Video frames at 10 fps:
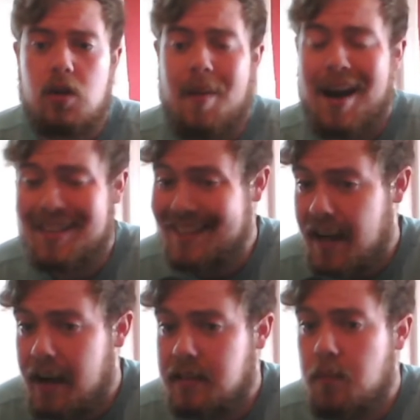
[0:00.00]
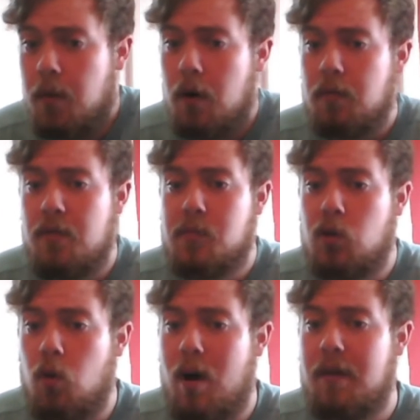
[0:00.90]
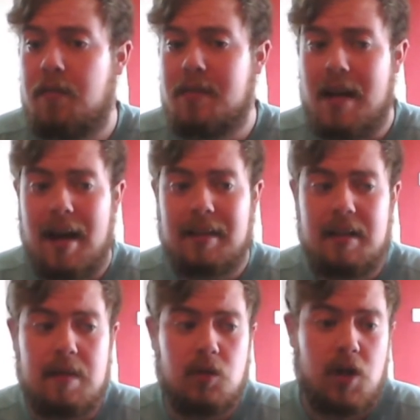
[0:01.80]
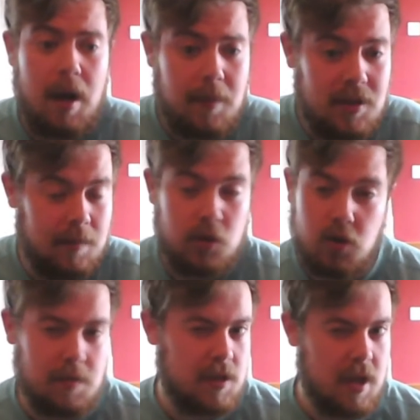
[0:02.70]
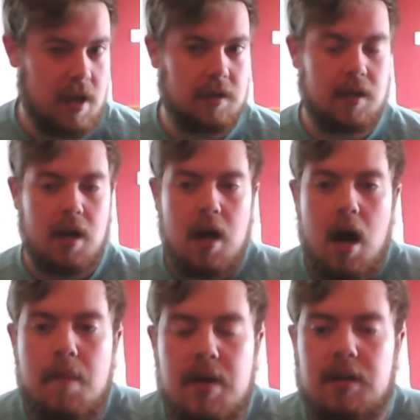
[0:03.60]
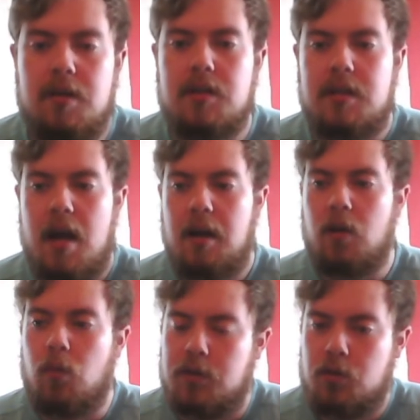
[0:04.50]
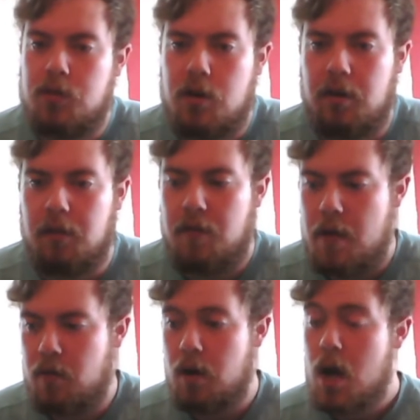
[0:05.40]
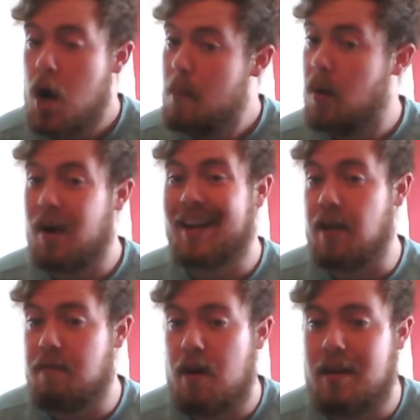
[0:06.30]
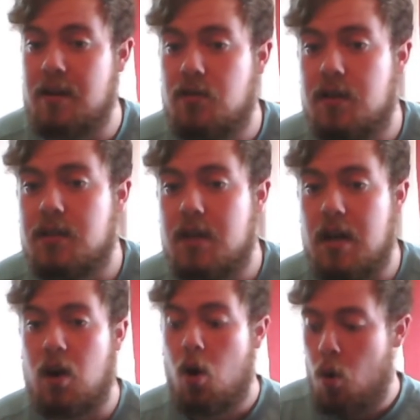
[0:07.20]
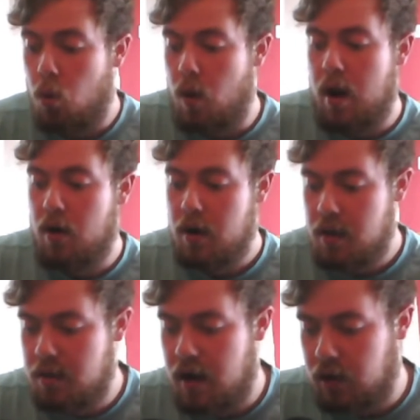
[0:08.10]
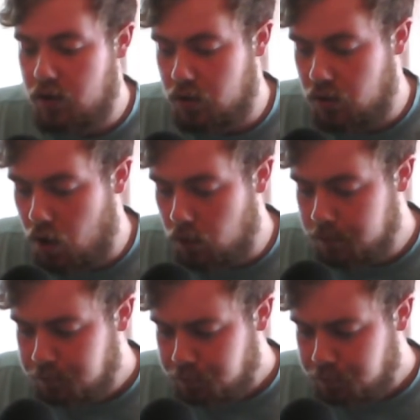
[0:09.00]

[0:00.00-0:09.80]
Dream as his tag team partner for them to go after the tag team championships. Dream says that is a misunderstanding, it was just returning a favour, but again very interested in seeing where that could go.